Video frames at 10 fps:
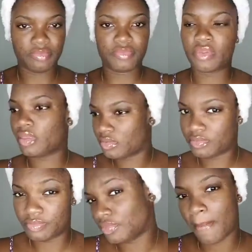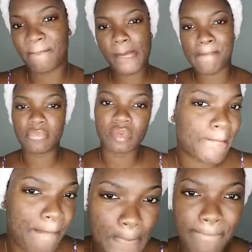the video trying to
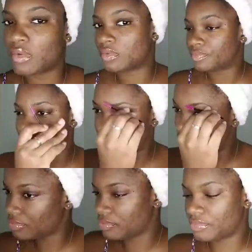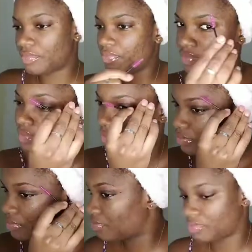help me out,
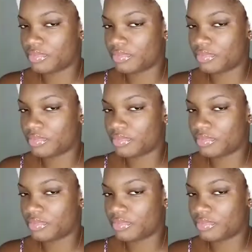trying to